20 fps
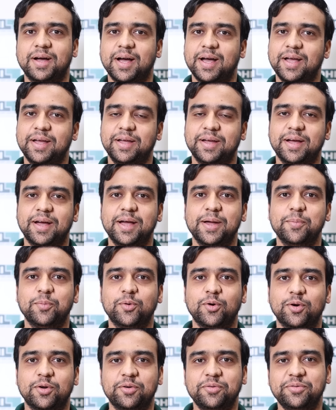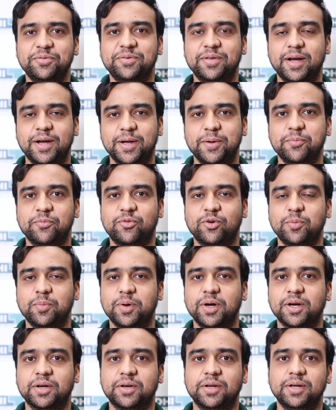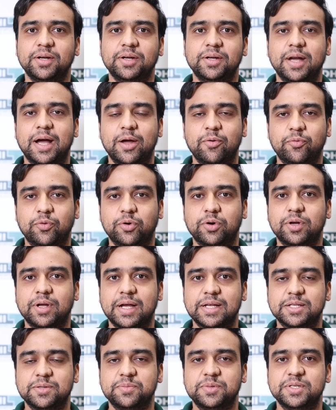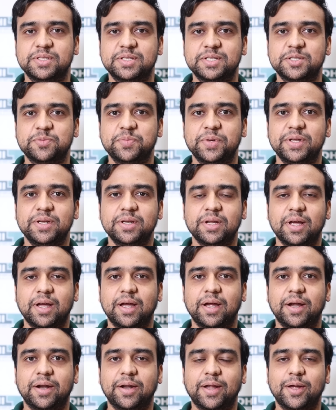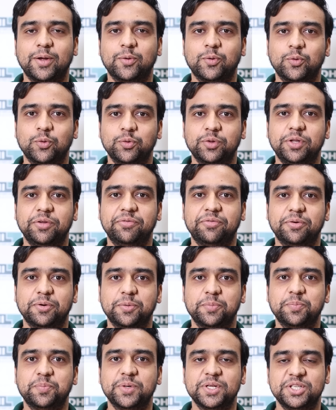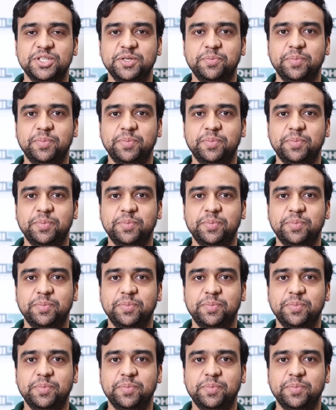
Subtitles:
Hi, I am Gaurav. I am from Agra. I work as a businessman and I own the firm Panchhi,